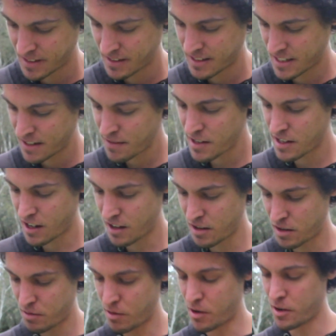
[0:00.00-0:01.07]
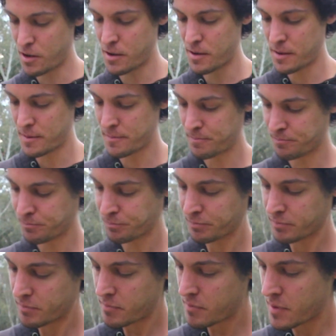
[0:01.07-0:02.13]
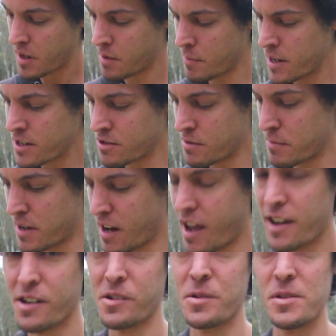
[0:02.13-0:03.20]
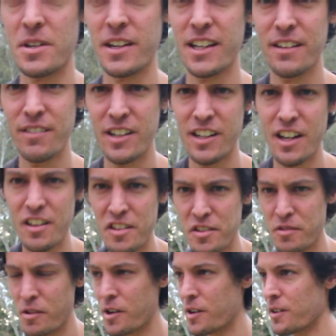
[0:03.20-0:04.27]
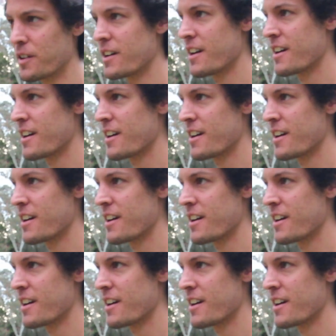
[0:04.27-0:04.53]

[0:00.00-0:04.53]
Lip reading: Let's give it another throw. Might trim my nails, give it another throw,